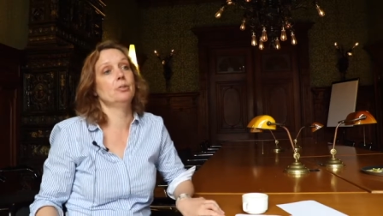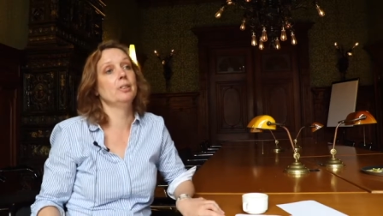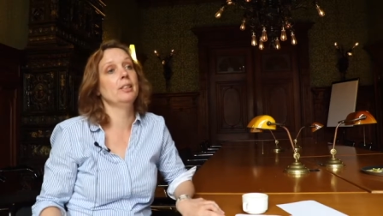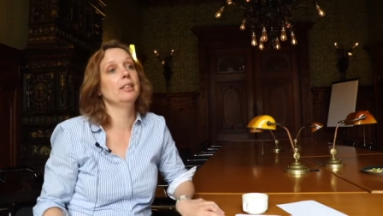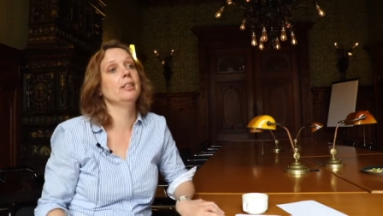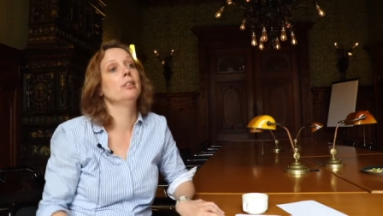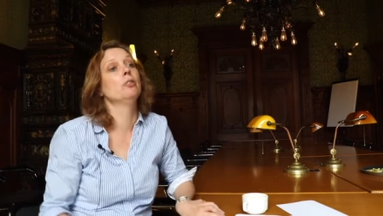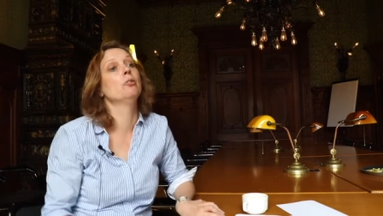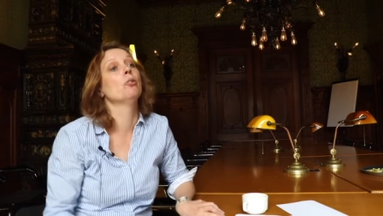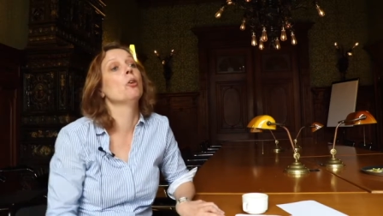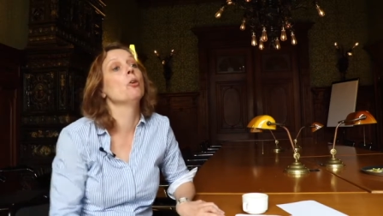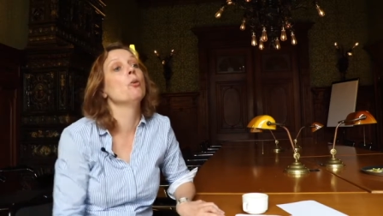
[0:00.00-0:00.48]

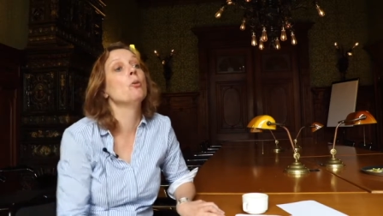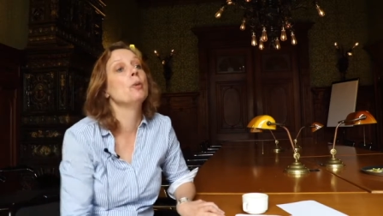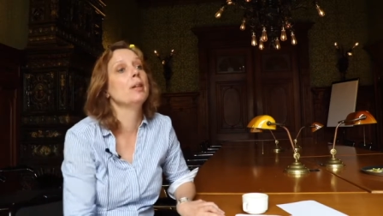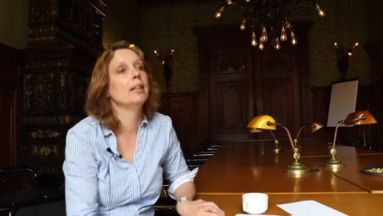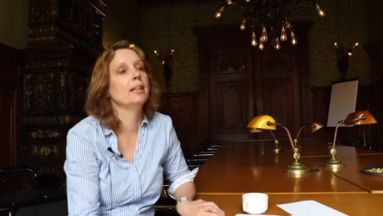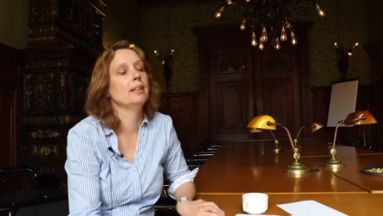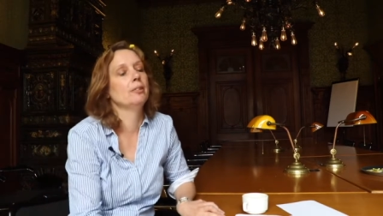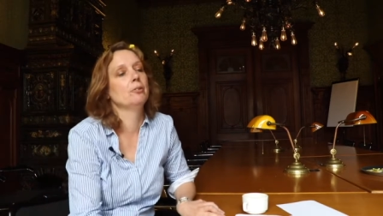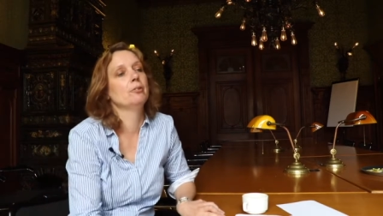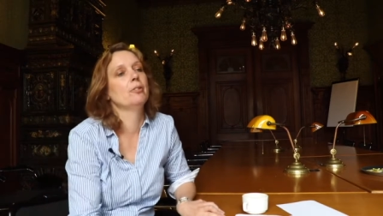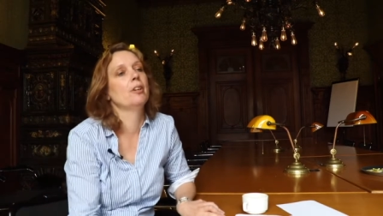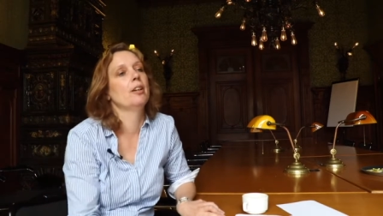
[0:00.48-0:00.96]
really
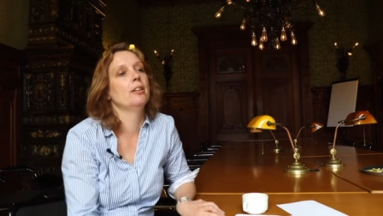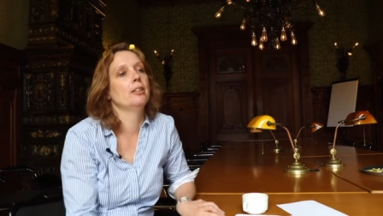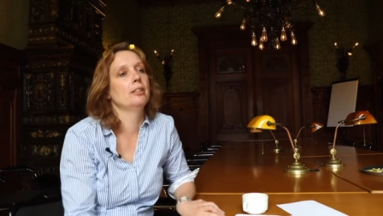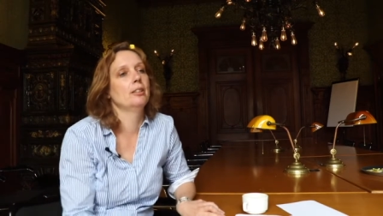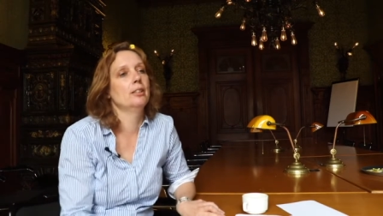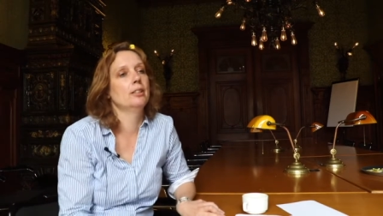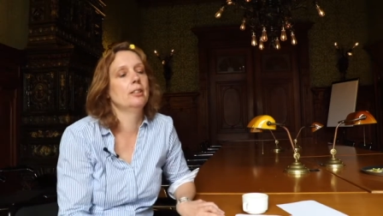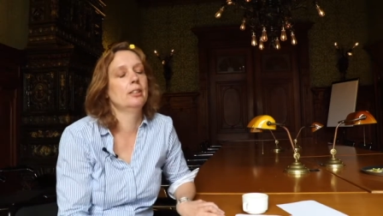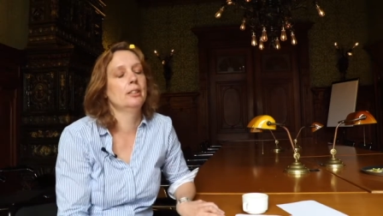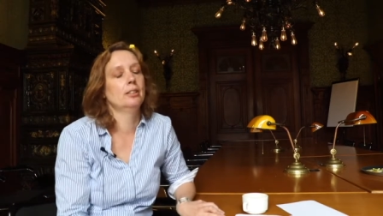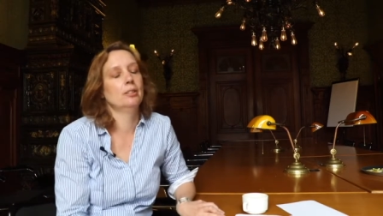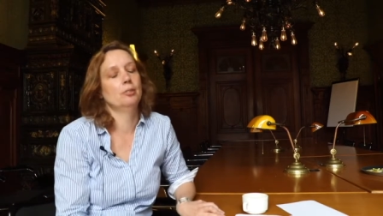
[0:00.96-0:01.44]
growing uh,
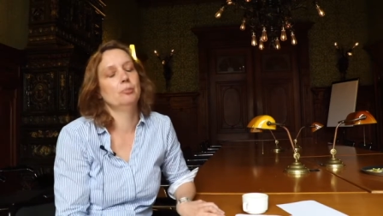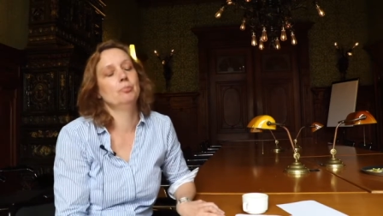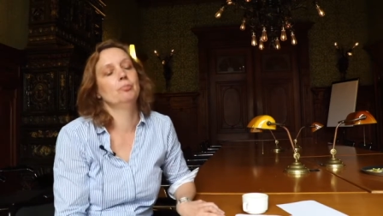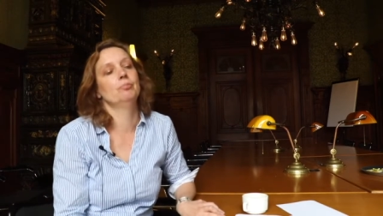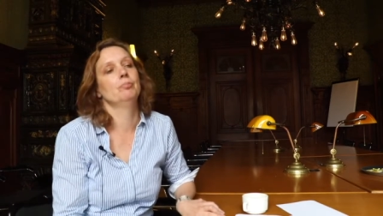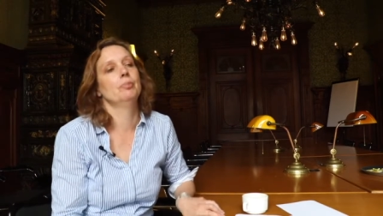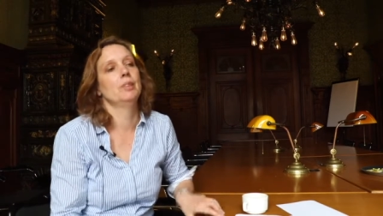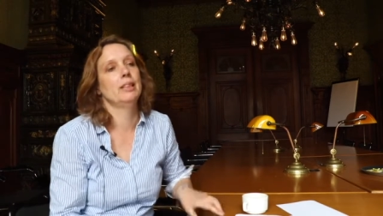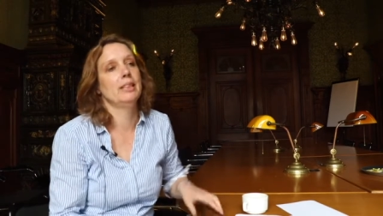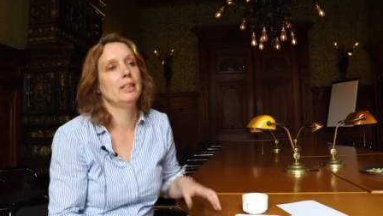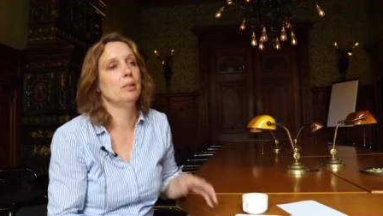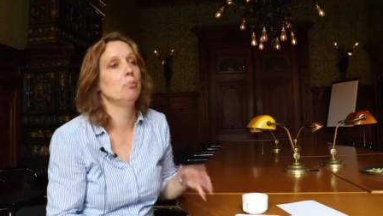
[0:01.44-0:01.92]

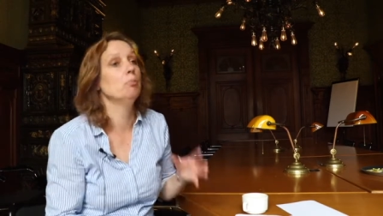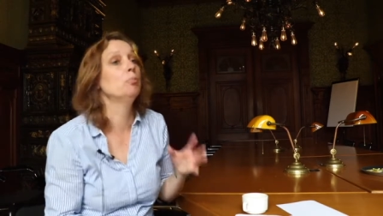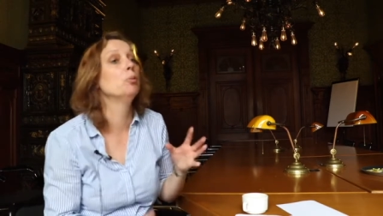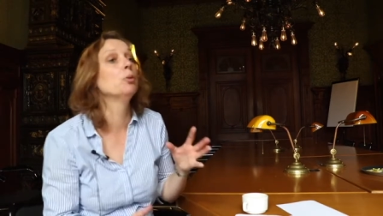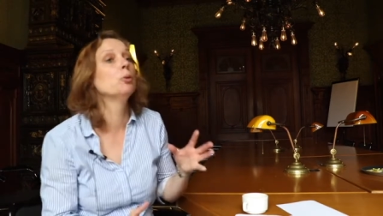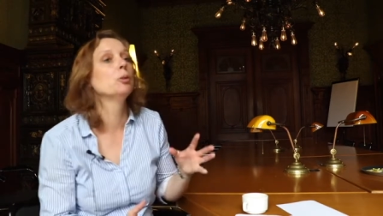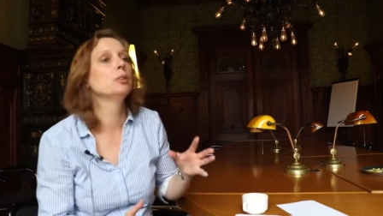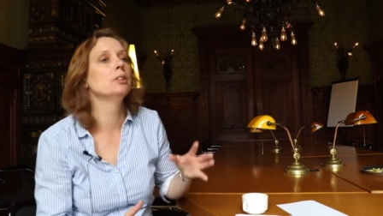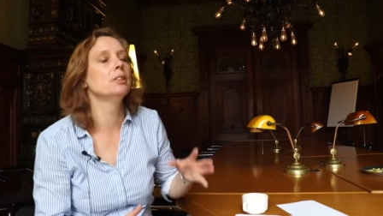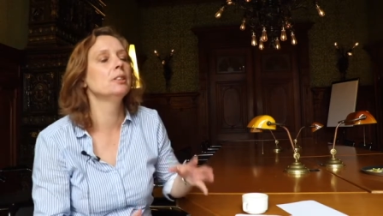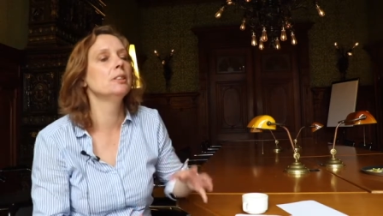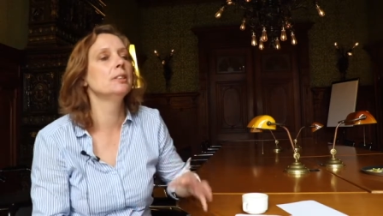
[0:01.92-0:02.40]
um, in
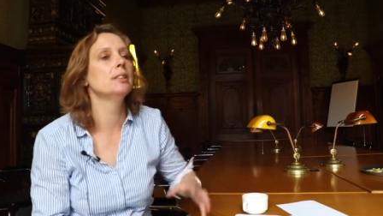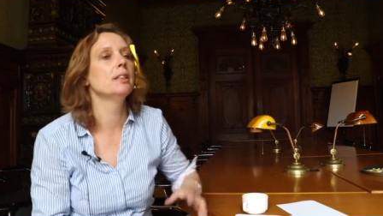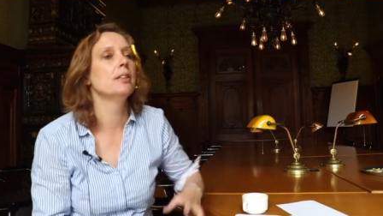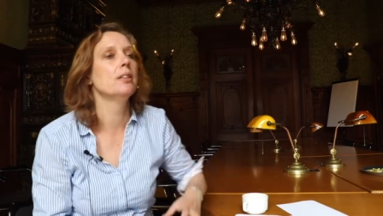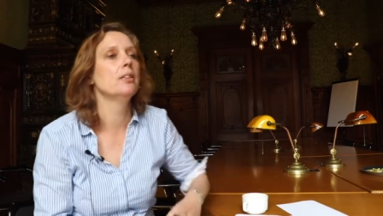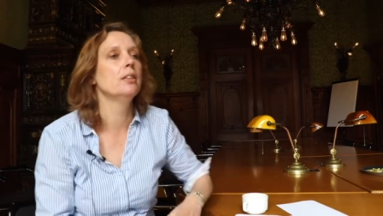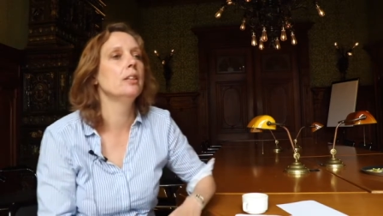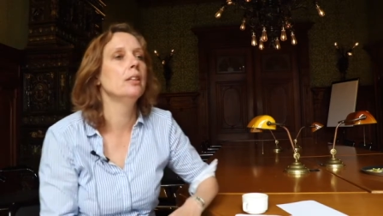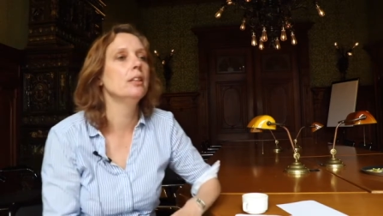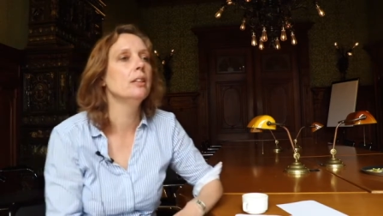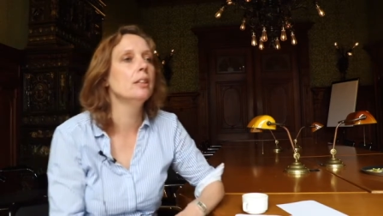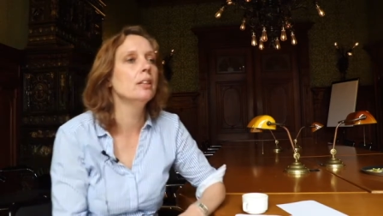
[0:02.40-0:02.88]
importance, I
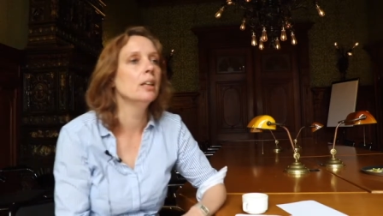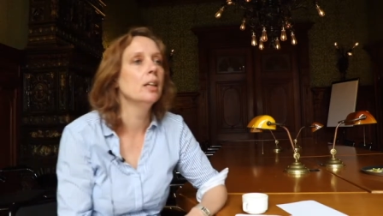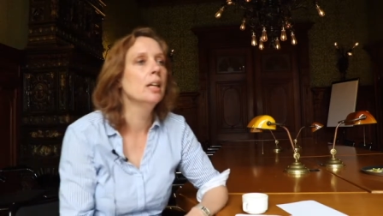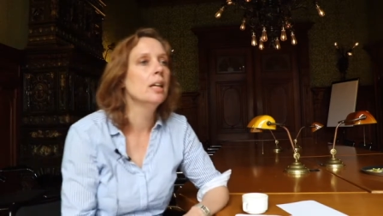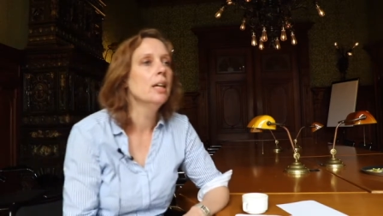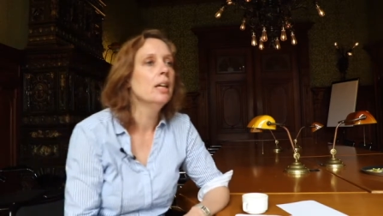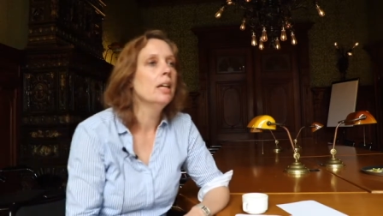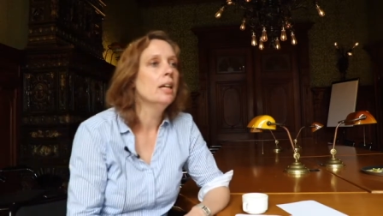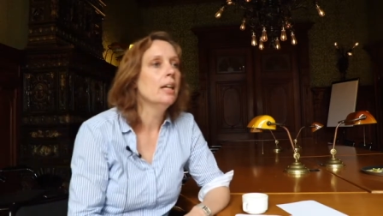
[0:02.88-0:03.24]
think.